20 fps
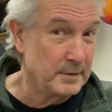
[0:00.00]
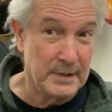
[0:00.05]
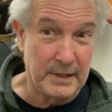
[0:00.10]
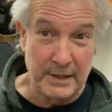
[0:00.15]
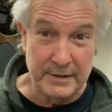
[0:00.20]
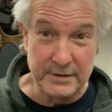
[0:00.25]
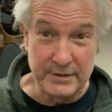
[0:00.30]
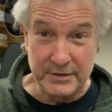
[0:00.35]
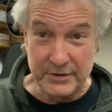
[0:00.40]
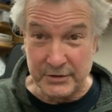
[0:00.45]

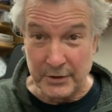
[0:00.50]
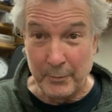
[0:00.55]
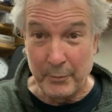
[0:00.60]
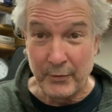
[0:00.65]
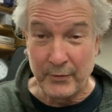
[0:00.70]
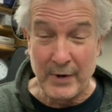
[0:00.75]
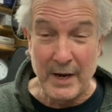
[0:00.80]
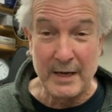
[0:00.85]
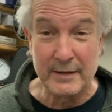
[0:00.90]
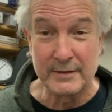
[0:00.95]
just jump
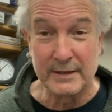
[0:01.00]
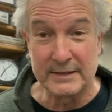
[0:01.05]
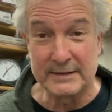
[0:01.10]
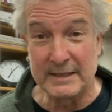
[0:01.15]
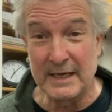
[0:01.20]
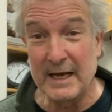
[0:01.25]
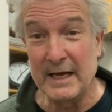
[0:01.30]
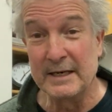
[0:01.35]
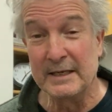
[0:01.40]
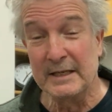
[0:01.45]
around like
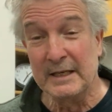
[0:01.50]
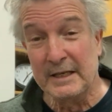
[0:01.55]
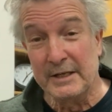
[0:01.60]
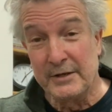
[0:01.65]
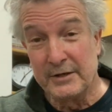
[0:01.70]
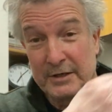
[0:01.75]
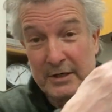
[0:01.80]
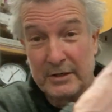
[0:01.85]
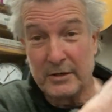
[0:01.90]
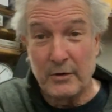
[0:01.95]
that.
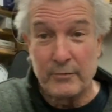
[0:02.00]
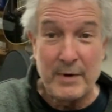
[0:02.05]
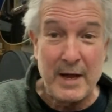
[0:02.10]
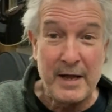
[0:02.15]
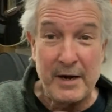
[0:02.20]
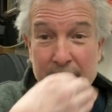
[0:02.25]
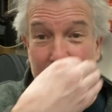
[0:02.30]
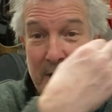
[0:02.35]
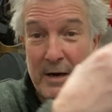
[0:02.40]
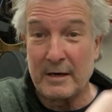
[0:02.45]
You can go
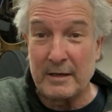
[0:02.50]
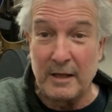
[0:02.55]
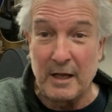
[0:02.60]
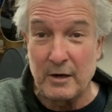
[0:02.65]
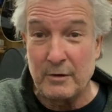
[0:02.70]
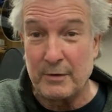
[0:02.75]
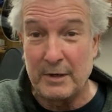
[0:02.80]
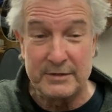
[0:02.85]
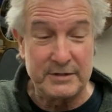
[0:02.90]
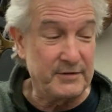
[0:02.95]
round and round
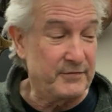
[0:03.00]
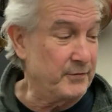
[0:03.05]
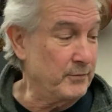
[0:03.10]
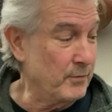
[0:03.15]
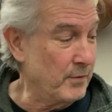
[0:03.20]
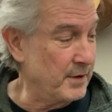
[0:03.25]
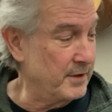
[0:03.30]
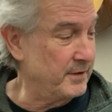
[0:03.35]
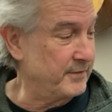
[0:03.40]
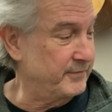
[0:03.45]
clockwise if you want.